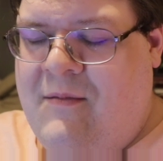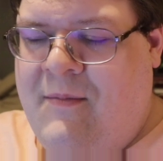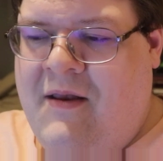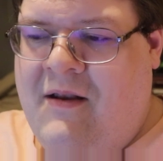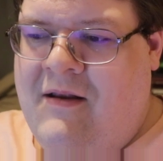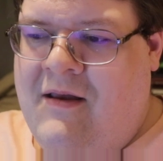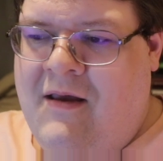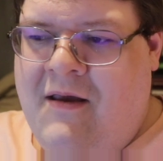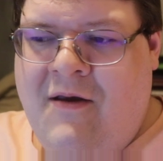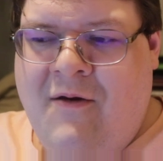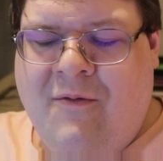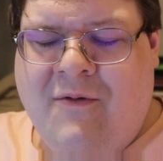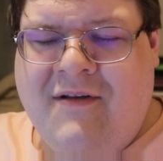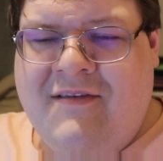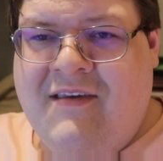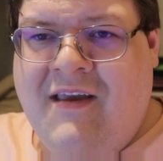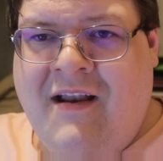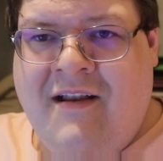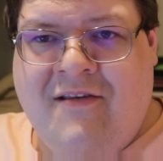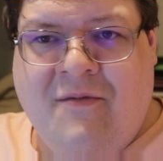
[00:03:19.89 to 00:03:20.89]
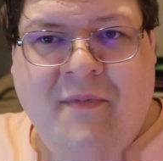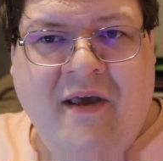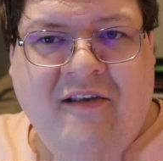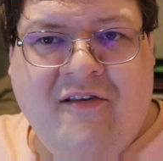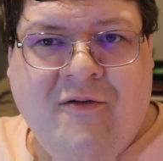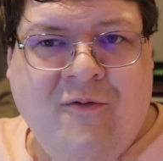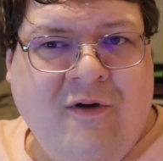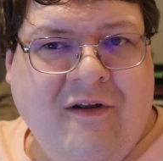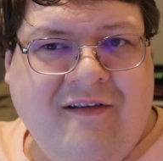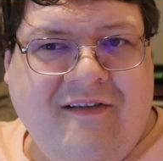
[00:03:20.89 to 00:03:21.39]
I mean, once again, it's
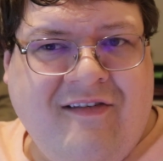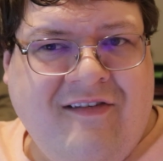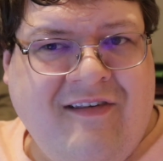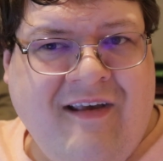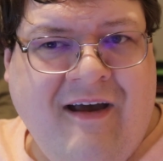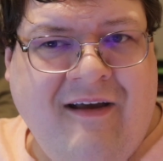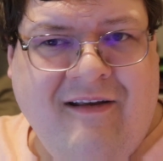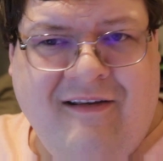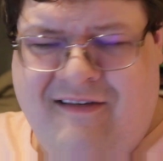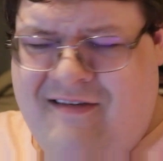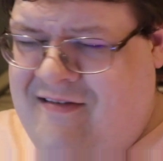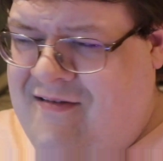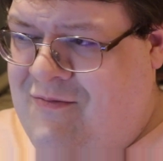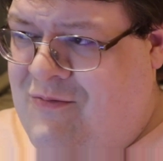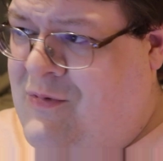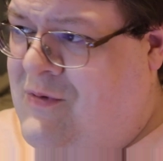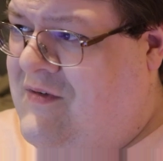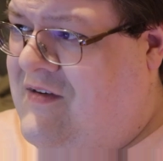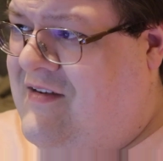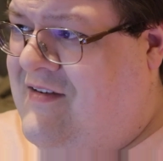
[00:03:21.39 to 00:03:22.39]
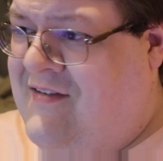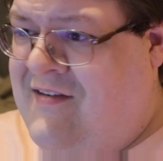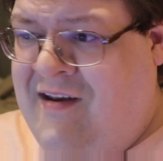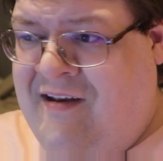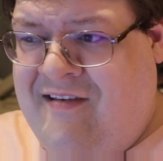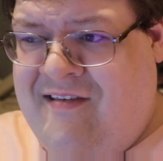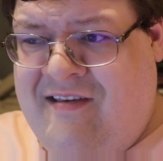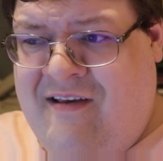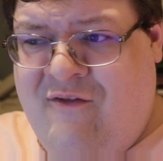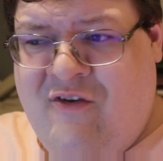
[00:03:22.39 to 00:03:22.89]
amazing what set, what was it
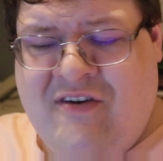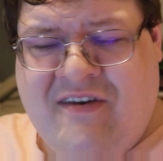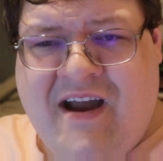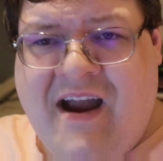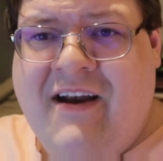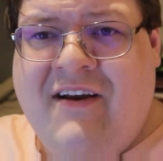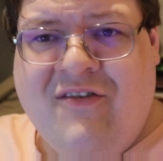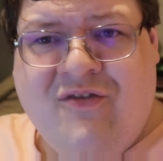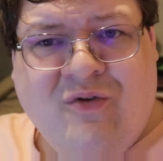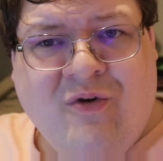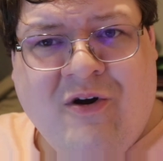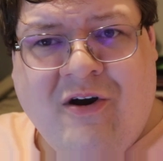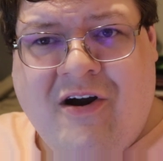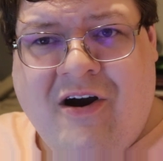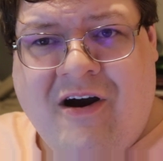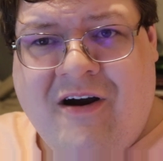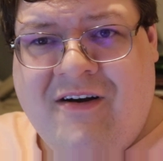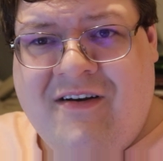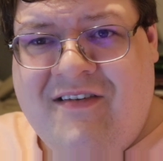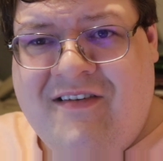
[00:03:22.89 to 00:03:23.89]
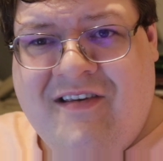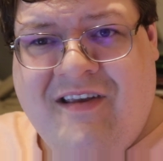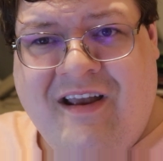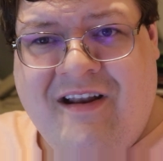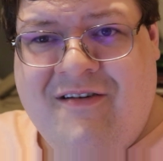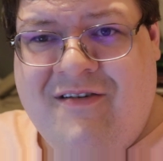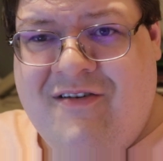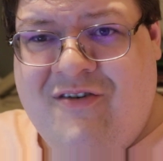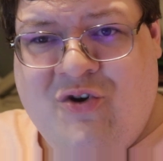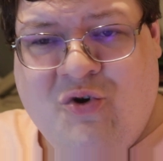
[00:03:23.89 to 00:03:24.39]
six, seven dinosaur cards
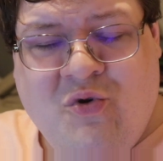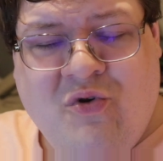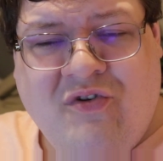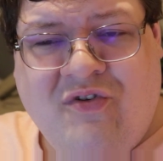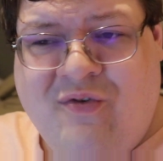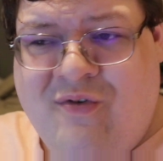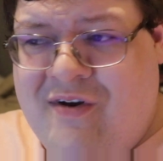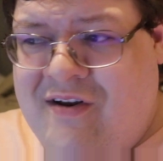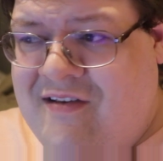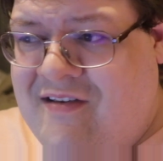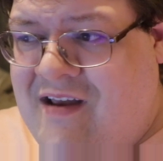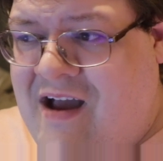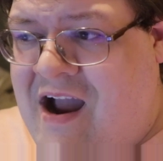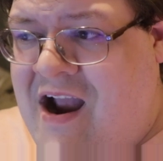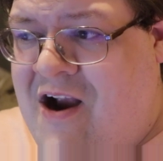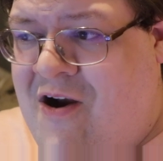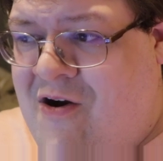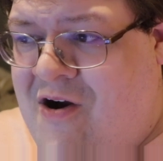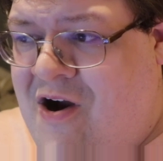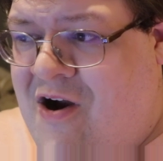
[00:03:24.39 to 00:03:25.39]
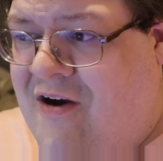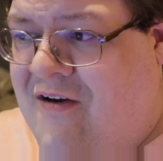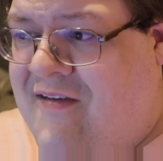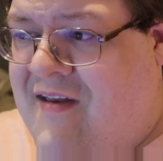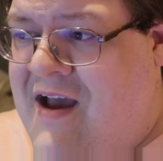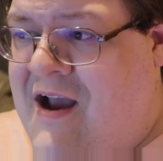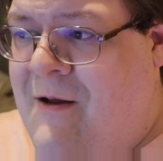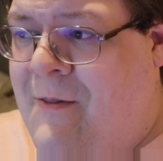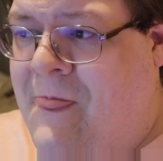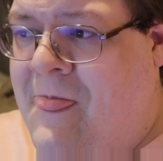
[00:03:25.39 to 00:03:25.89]
can do to an entire
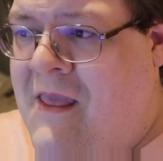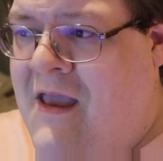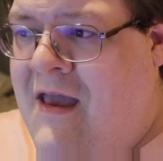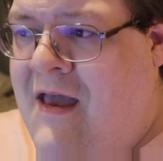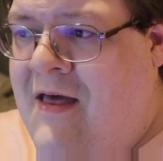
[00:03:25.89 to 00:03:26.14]
archetype